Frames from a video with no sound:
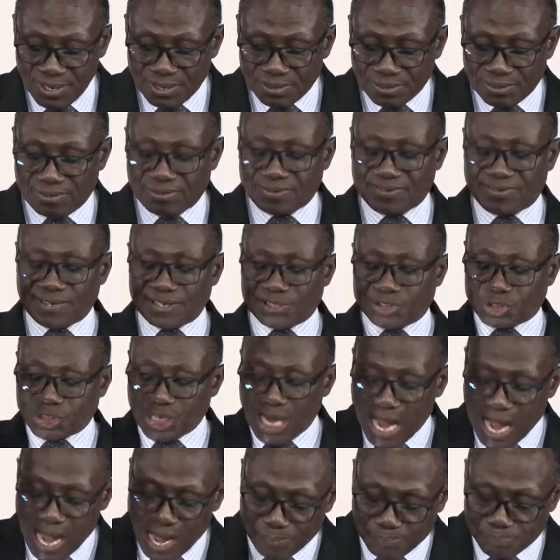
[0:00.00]
this is a
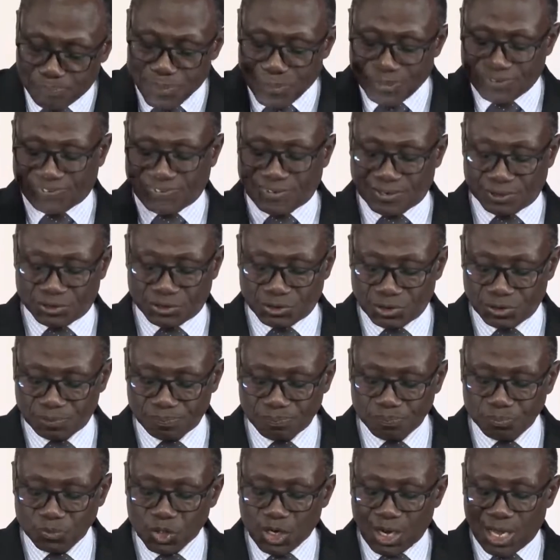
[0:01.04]
sharp message,
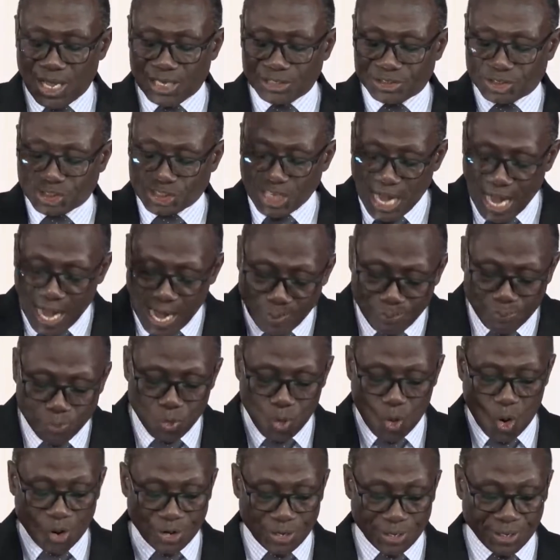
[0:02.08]
a sharp
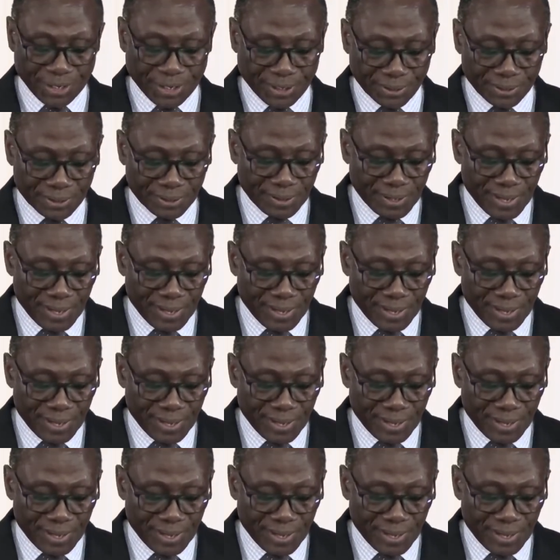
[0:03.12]
warning,